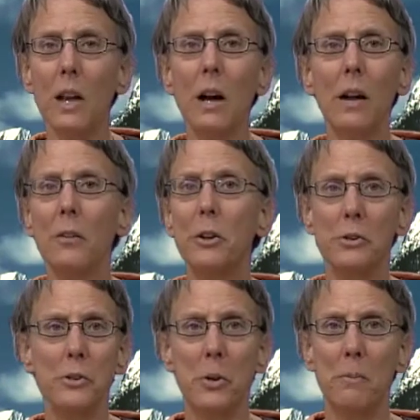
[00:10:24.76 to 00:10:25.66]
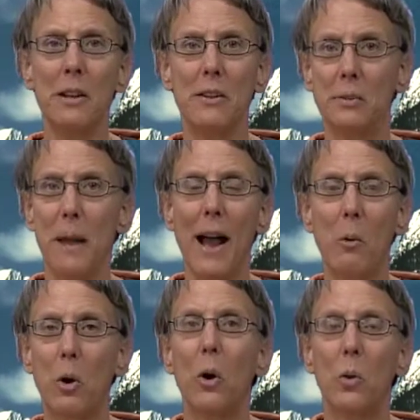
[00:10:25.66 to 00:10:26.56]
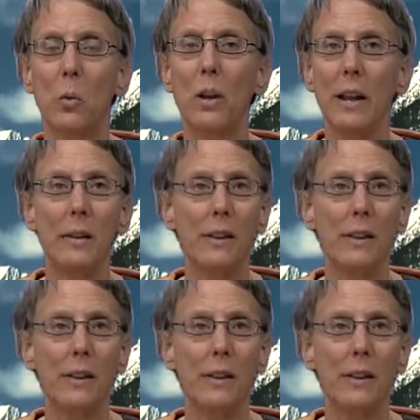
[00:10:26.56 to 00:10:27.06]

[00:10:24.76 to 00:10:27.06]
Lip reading: there's going to be this power really